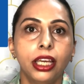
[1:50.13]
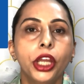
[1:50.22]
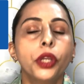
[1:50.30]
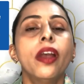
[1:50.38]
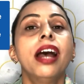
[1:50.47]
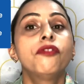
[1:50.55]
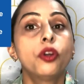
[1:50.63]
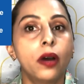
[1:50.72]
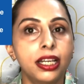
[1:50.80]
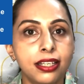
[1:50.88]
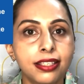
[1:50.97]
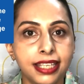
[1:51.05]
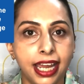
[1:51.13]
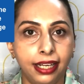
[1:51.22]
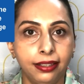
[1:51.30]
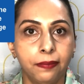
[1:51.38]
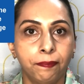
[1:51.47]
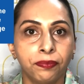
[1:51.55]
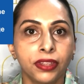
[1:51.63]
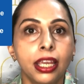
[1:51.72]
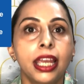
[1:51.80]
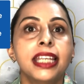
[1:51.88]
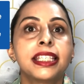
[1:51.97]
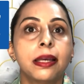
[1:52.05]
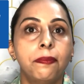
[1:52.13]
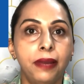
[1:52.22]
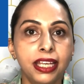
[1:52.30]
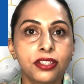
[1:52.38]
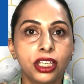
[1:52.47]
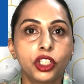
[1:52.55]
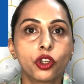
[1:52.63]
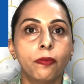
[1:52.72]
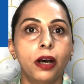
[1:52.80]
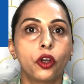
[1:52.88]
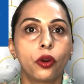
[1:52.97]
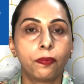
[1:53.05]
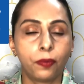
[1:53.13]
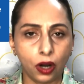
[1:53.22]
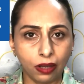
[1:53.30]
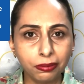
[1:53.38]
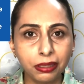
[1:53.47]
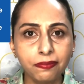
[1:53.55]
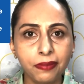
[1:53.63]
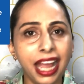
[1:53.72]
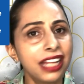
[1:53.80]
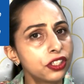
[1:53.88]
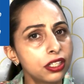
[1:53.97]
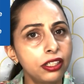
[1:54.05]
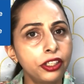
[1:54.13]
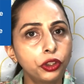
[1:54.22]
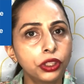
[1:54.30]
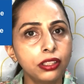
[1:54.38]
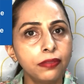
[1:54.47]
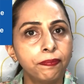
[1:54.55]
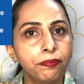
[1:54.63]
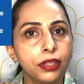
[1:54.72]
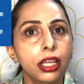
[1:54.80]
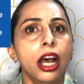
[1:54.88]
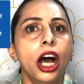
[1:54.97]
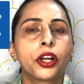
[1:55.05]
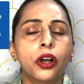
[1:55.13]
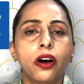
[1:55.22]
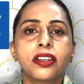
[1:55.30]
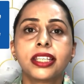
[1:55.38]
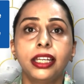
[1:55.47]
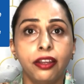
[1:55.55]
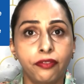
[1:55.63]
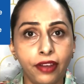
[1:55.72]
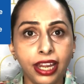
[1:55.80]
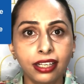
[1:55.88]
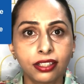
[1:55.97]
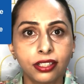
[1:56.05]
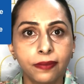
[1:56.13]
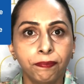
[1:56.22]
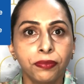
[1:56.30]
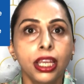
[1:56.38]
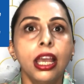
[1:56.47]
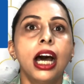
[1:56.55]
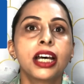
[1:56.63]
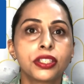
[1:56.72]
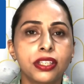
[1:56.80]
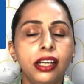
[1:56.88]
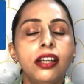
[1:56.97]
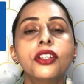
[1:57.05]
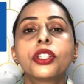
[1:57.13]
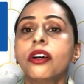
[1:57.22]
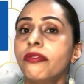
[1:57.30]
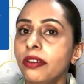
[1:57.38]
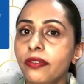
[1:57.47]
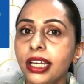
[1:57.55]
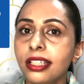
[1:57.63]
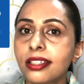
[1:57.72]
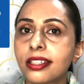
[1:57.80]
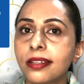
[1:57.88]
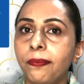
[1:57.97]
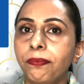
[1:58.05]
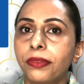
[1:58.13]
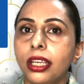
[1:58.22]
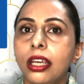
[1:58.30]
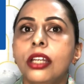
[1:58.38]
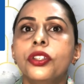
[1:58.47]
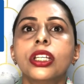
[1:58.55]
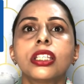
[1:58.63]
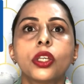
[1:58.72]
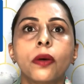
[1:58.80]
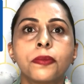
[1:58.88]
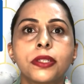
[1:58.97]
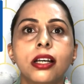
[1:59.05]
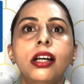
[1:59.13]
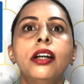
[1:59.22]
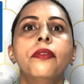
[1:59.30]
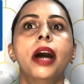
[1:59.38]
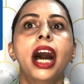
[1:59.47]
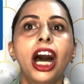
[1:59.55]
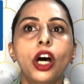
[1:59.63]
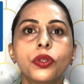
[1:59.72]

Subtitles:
You have to understand, is the passage about a problem and solution, a cause and effect, a series of events? Just observe how